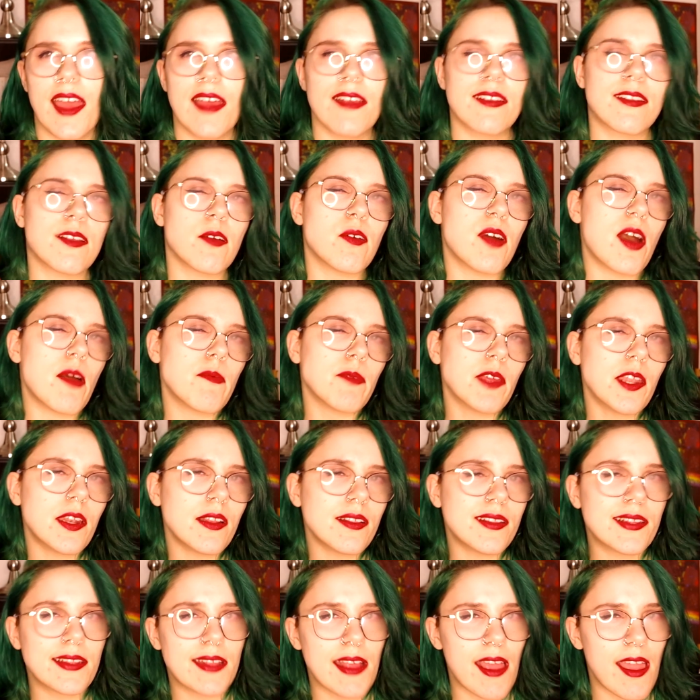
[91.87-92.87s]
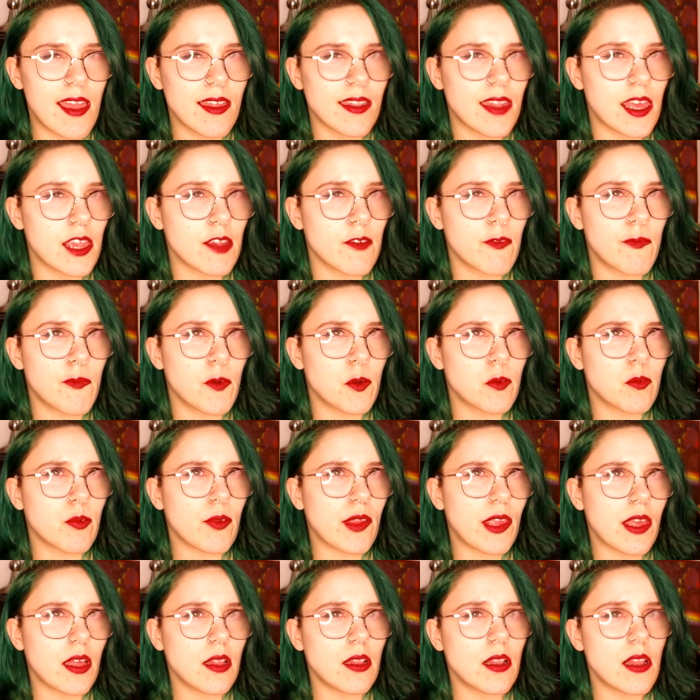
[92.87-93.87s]
So I'm gonna say, like, for
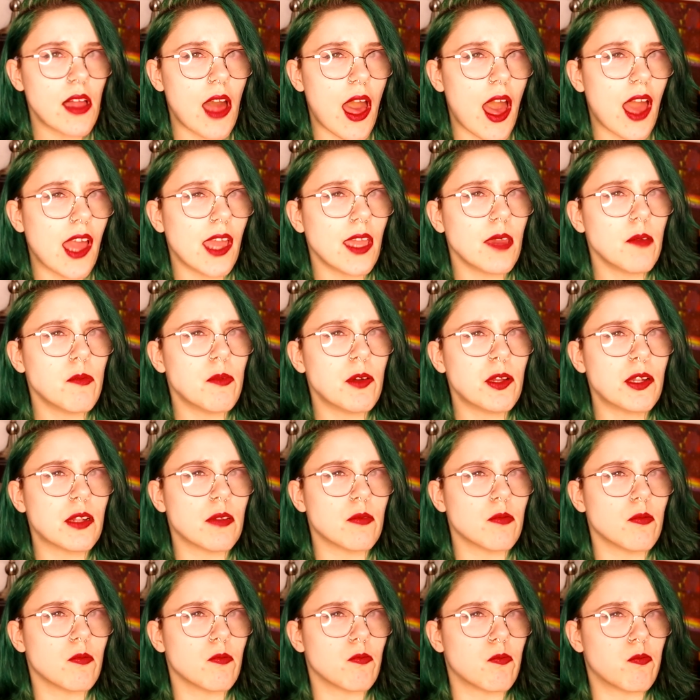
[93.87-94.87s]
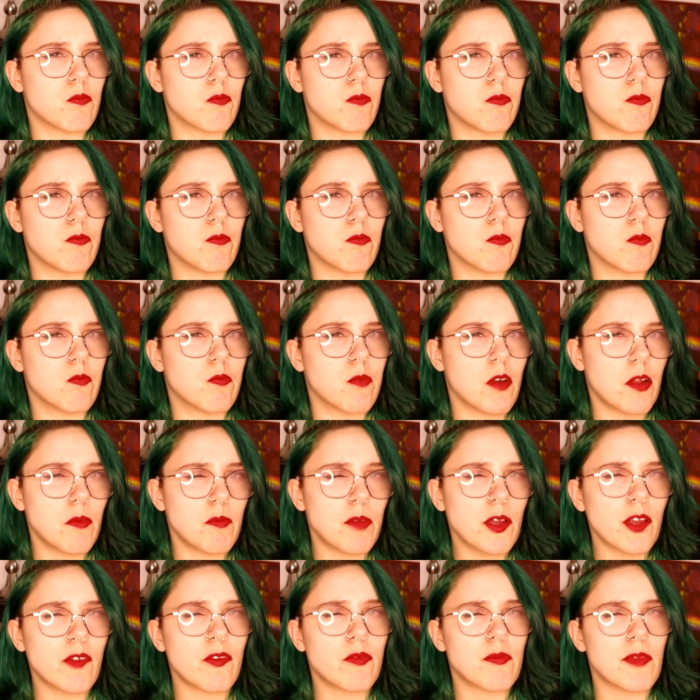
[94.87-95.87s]
real, one
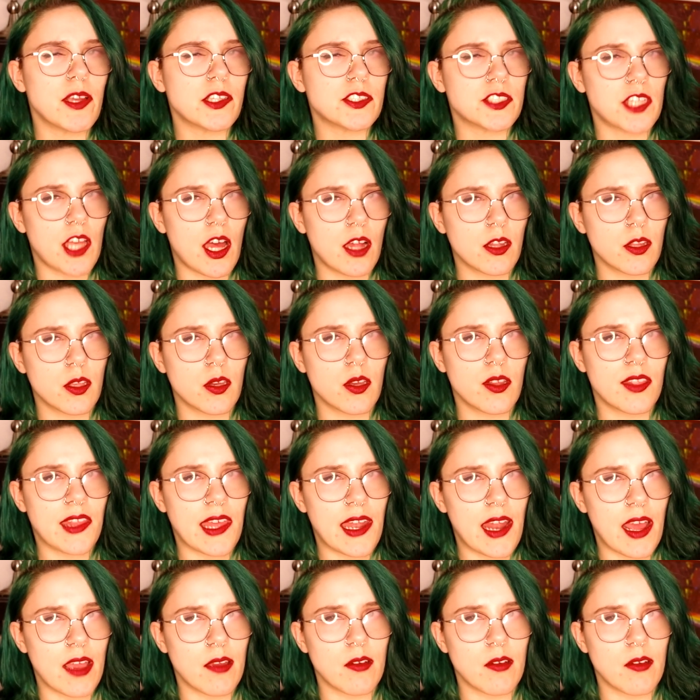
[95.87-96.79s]
book from my childhood